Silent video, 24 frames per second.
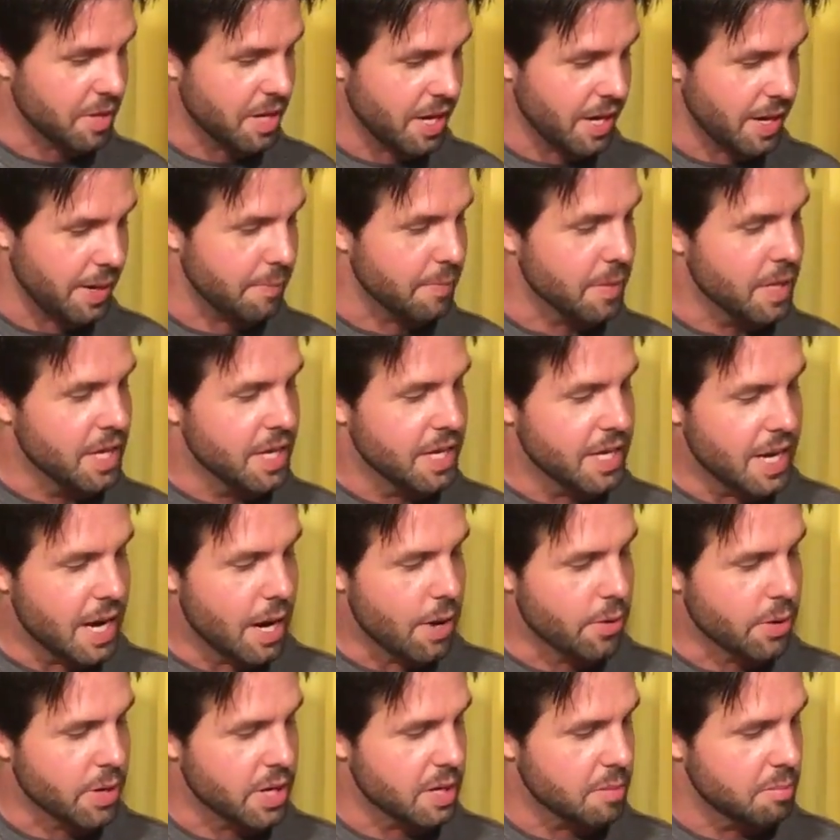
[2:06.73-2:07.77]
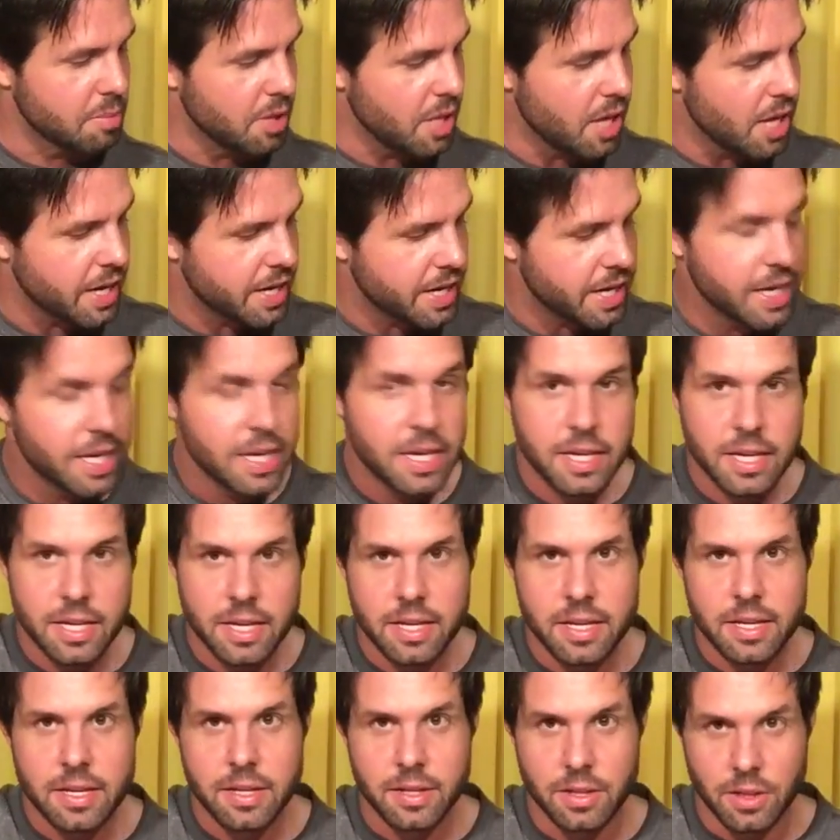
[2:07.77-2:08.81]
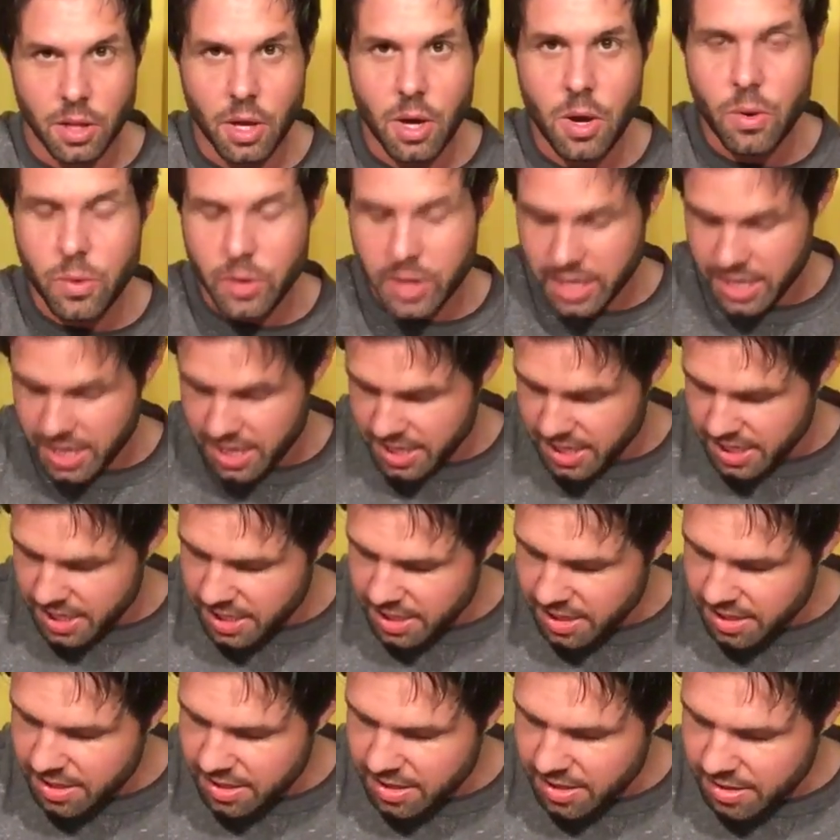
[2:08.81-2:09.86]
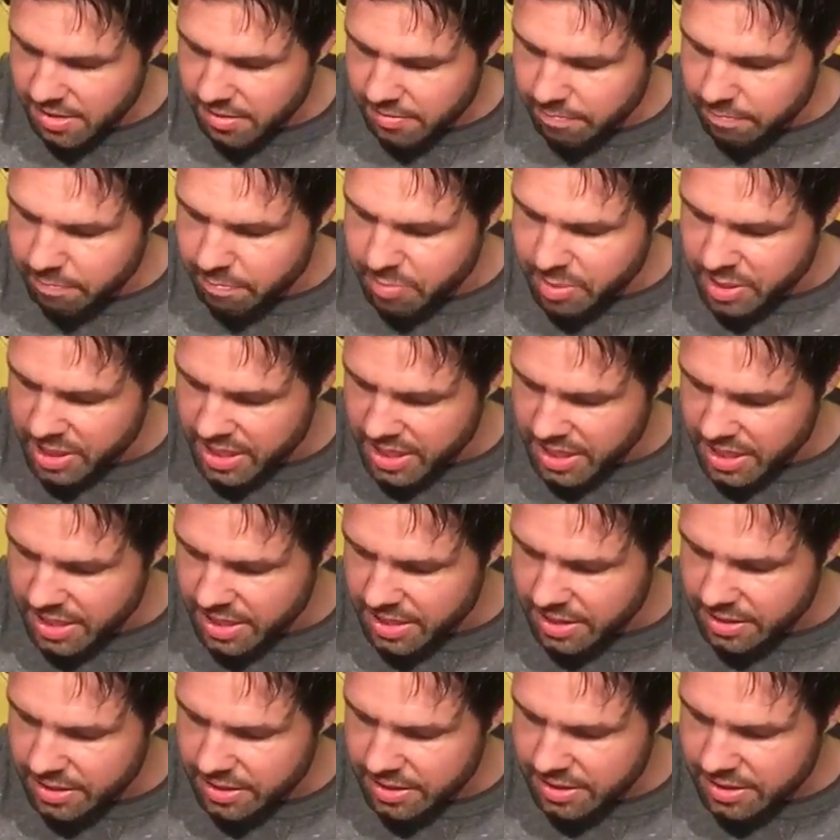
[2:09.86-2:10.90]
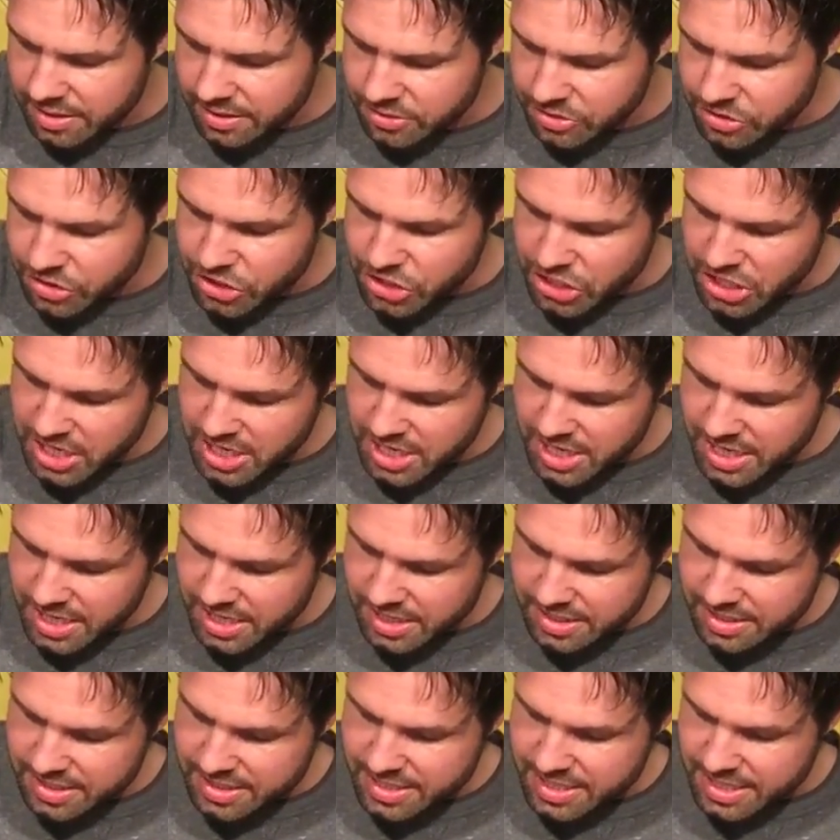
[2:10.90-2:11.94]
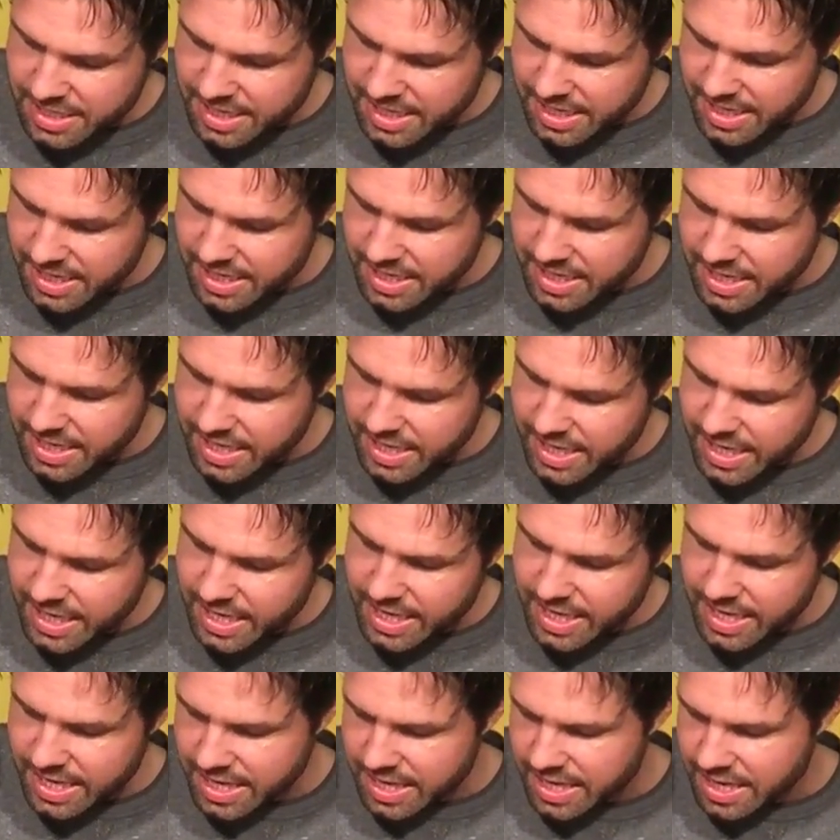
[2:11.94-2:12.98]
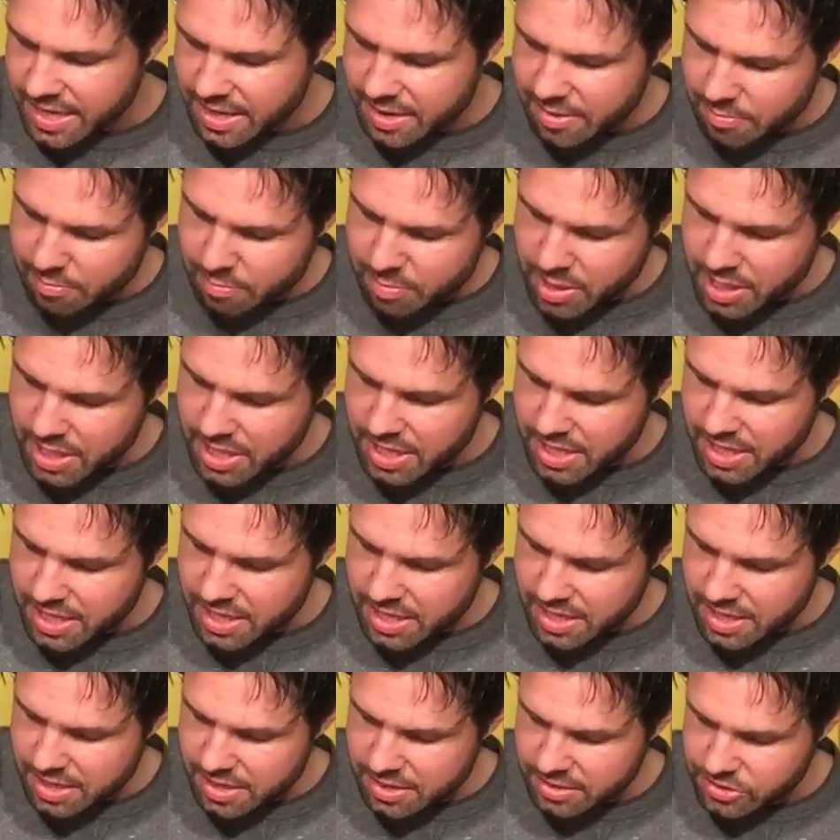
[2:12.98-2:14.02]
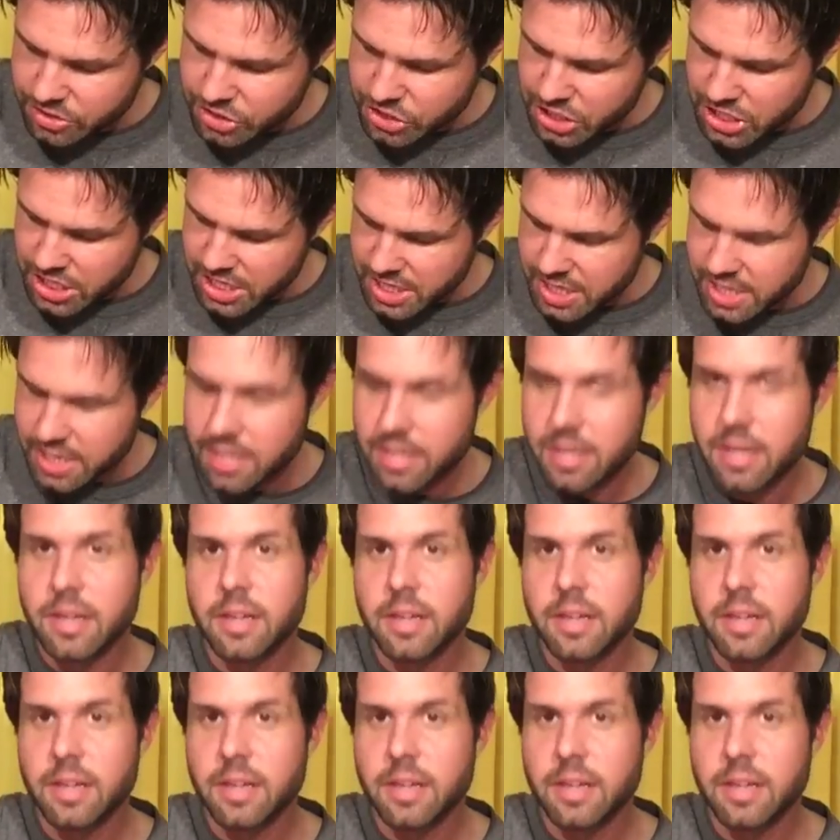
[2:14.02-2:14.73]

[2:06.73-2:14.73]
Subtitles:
Okay, now we're gonna pluck low E, B, G, D, E, B, G,